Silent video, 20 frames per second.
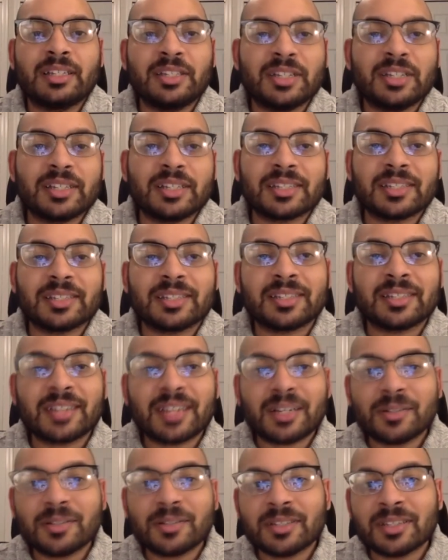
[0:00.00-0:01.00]
Jessica
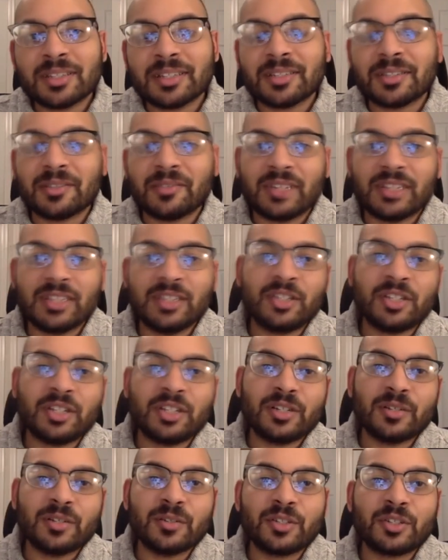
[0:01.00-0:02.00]
Stowers and Savon
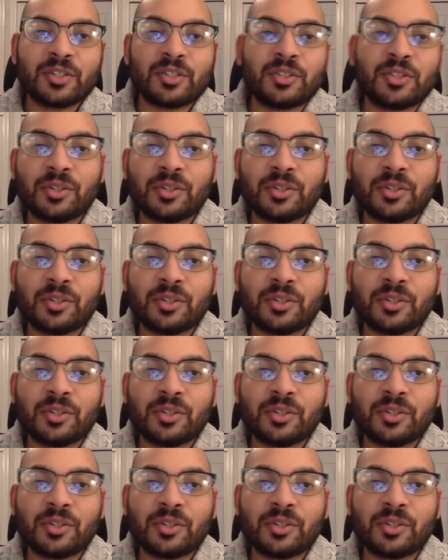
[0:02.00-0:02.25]
Jones,